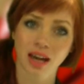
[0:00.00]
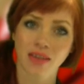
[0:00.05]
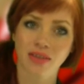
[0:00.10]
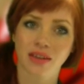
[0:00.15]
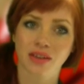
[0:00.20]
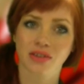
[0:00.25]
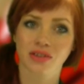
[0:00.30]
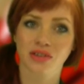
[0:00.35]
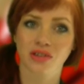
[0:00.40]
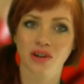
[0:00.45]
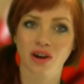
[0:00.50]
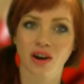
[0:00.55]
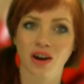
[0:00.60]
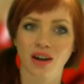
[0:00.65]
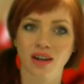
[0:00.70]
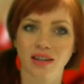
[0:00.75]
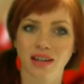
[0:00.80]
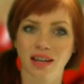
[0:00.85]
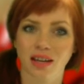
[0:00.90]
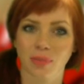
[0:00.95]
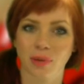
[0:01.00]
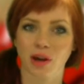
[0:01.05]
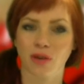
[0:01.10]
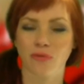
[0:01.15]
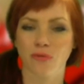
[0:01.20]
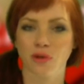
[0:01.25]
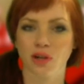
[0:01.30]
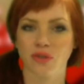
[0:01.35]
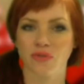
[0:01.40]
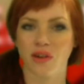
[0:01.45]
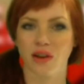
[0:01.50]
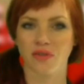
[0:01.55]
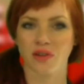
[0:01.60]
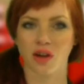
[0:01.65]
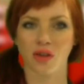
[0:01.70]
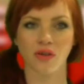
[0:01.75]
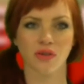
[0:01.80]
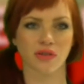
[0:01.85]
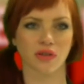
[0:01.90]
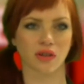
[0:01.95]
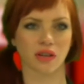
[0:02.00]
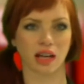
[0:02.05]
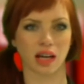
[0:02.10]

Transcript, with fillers: They start at about $45 on